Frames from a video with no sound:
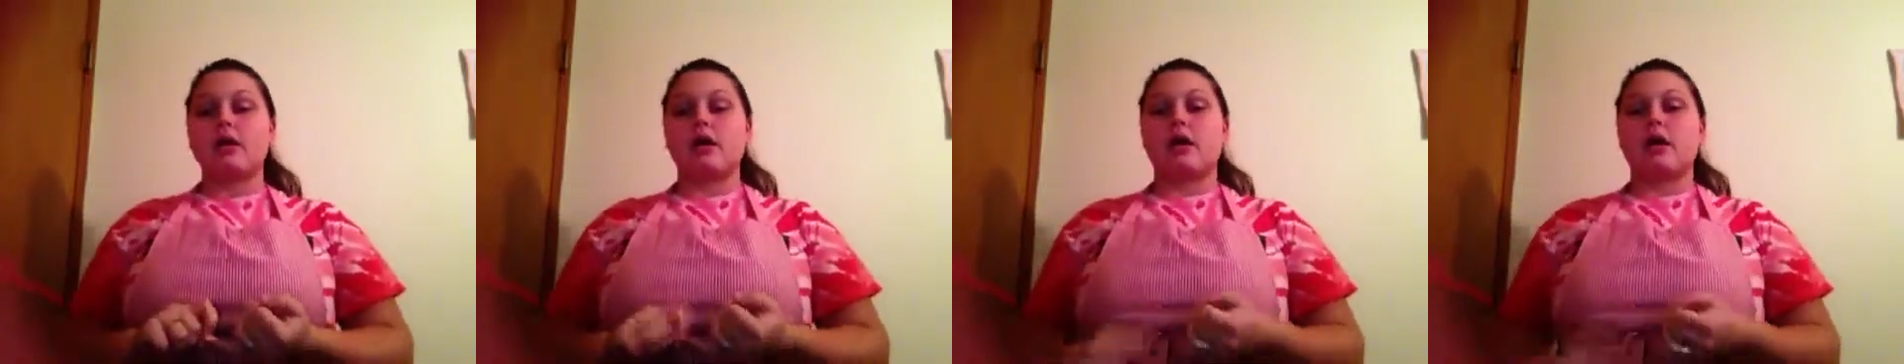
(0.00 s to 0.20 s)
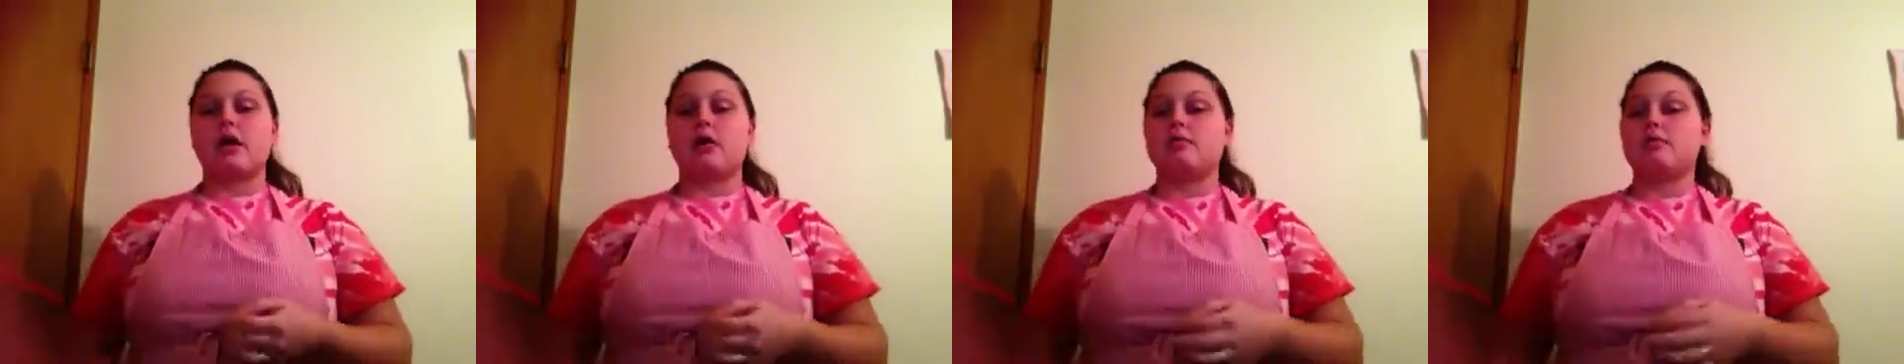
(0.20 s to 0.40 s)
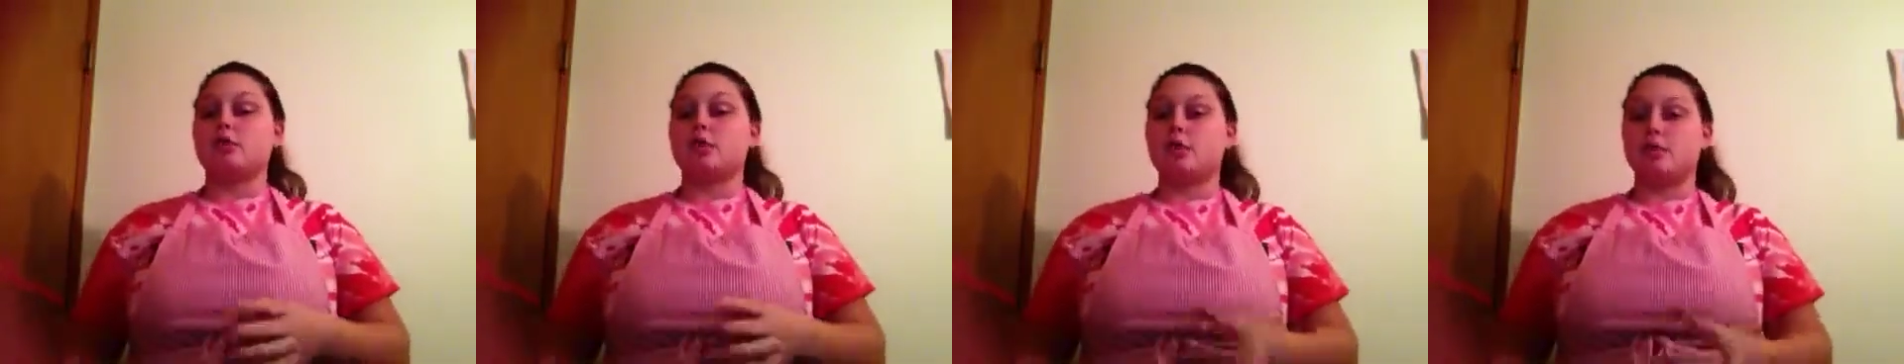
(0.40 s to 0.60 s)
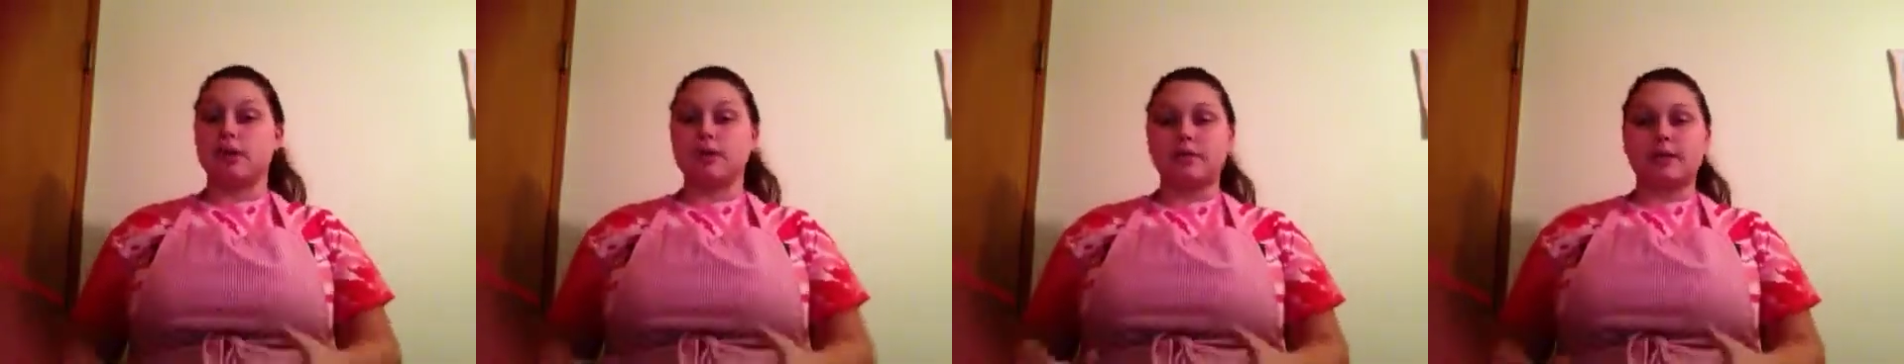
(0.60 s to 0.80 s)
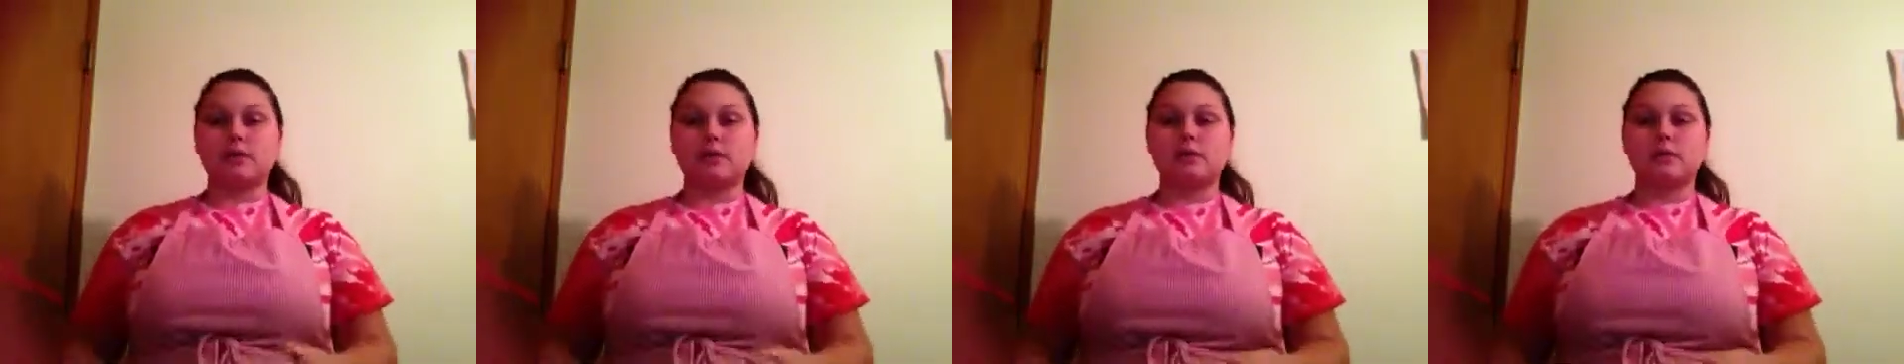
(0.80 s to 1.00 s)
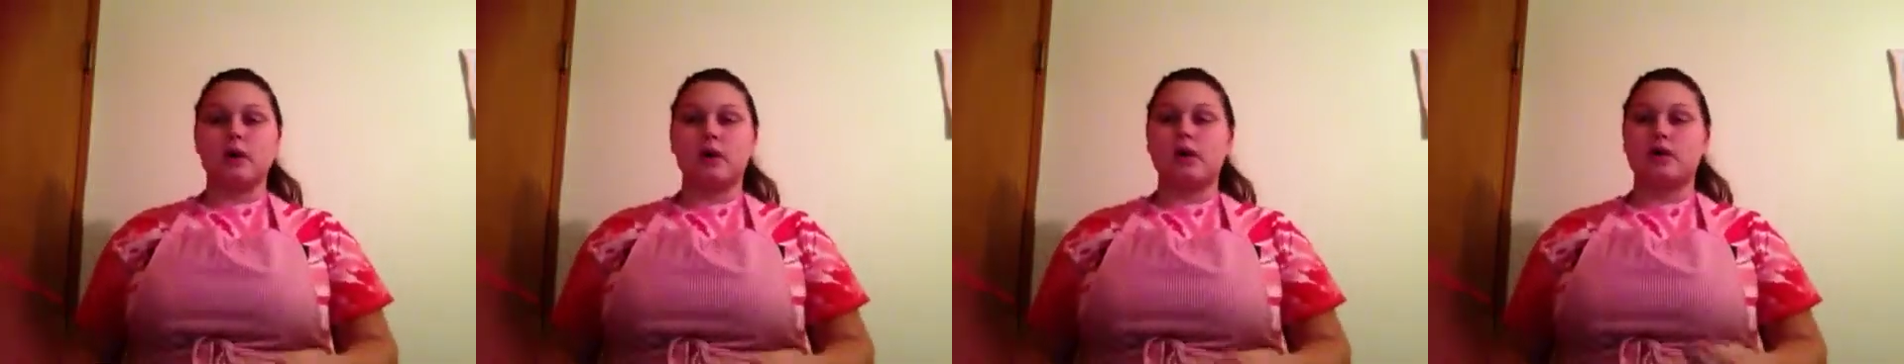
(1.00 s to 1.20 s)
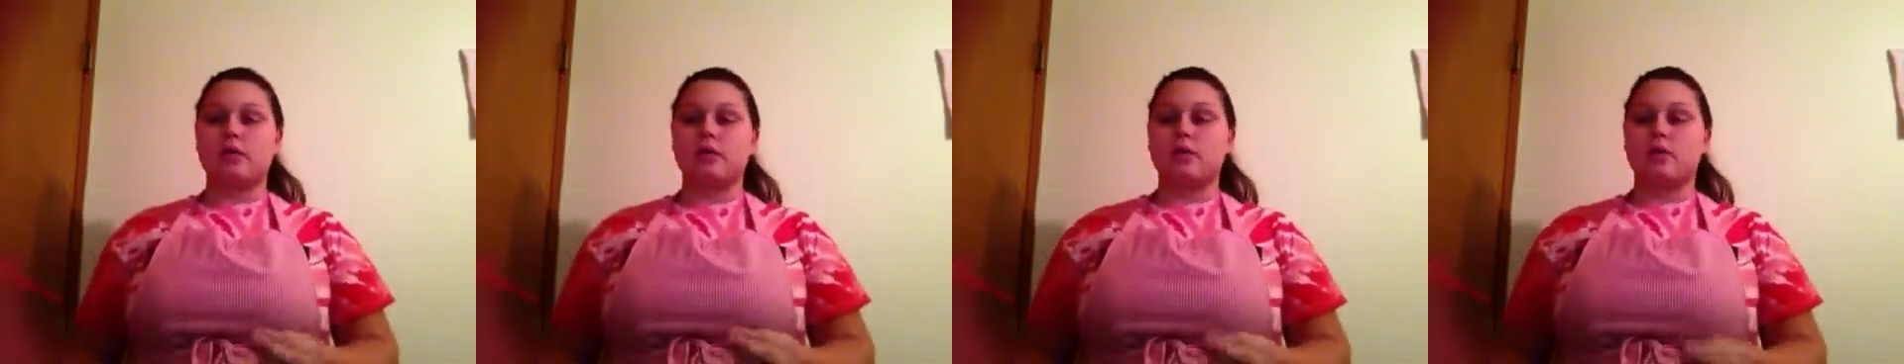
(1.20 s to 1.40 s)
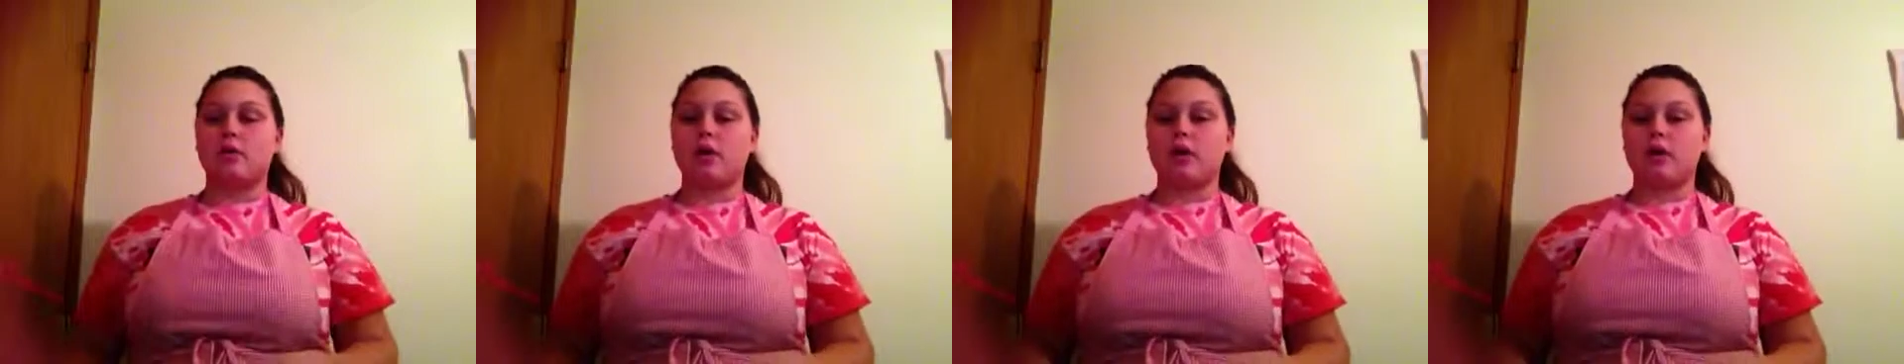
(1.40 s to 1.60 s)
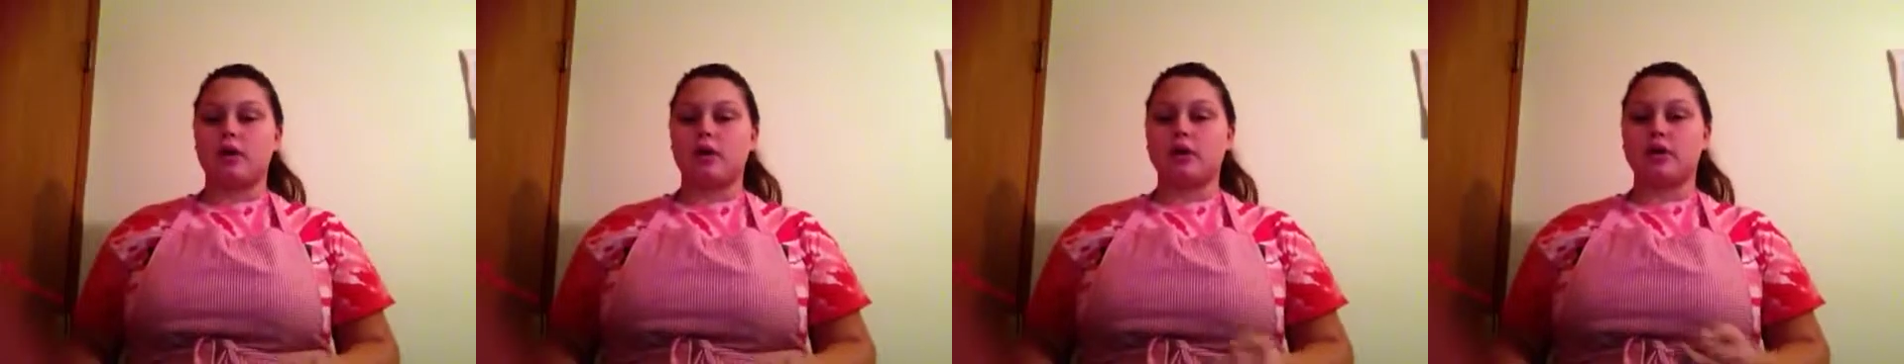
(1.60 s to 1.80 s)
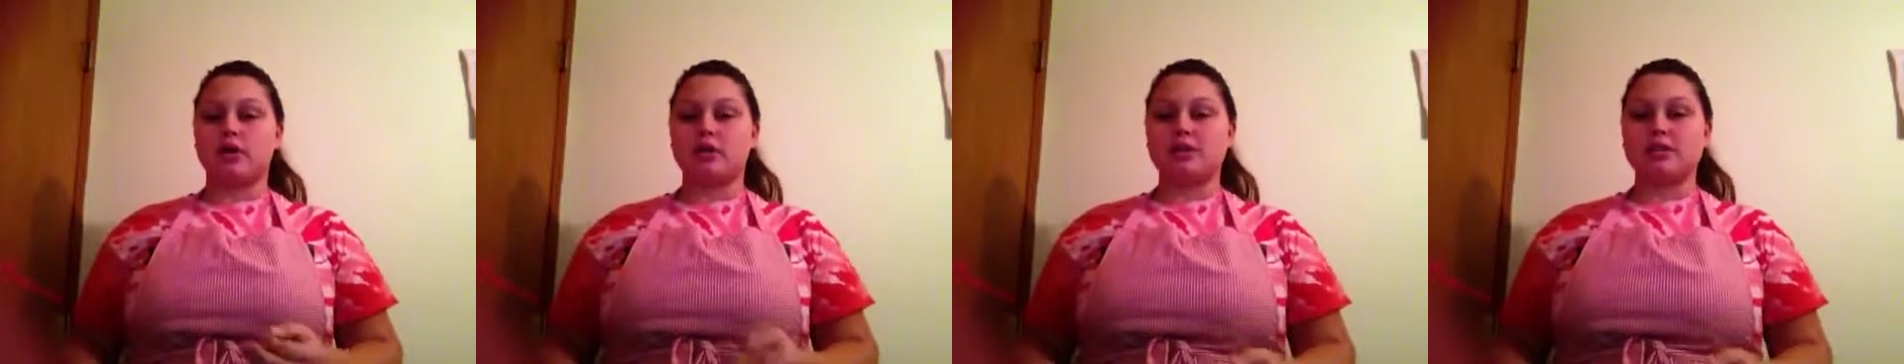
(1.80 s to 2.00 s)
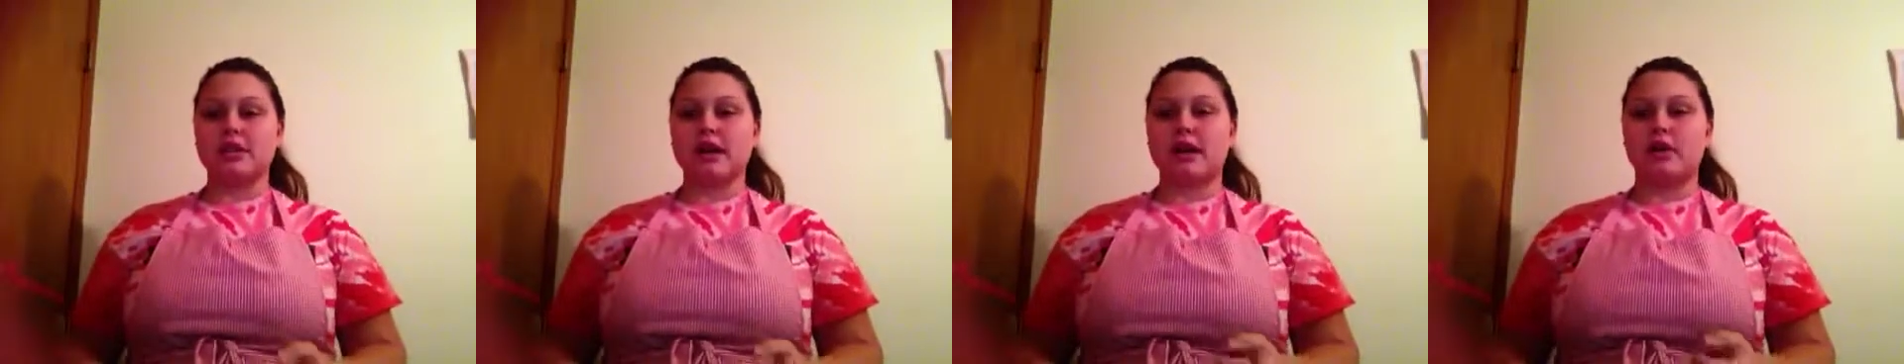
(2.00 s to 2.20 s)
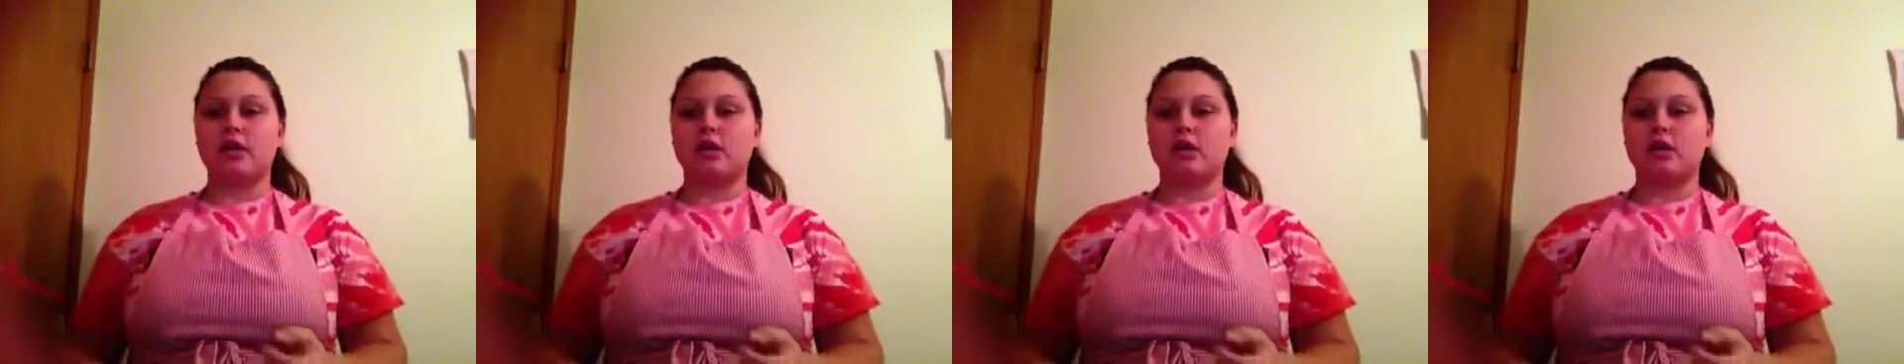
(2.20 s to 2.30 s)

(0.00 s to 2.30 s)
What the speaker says: Don't worry about the water. The water cooks out